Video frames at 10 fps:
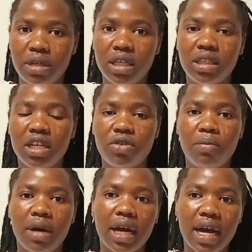be it in your
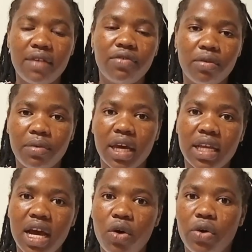bank card from
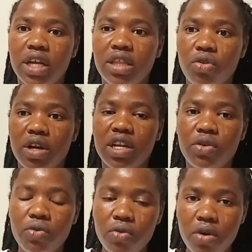Kenya or in your
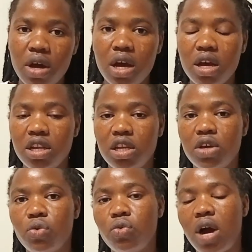
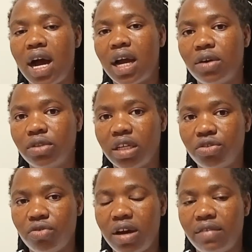new account
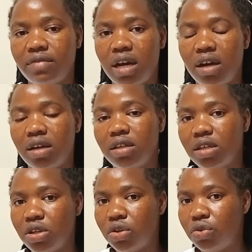that you
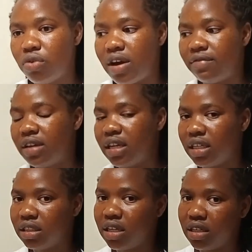have
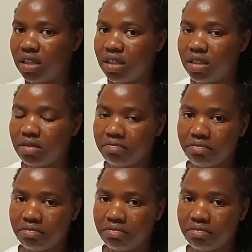created in,